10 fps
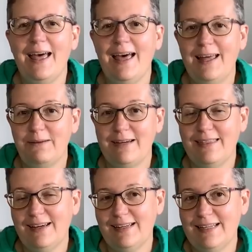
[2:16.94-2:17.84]
Anyway,
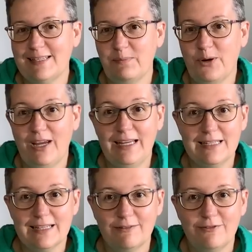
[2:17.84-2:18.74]
that is about it
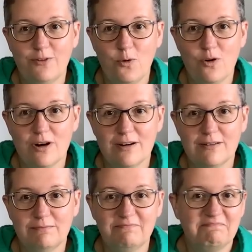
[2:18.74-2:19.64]

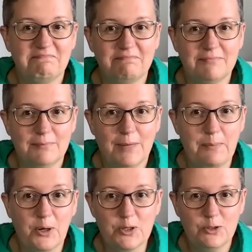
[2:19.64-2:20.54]
for my
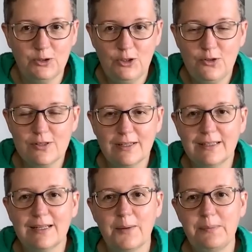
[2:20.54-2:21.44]
personal news
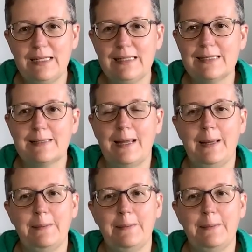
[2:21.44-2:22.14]
and updates.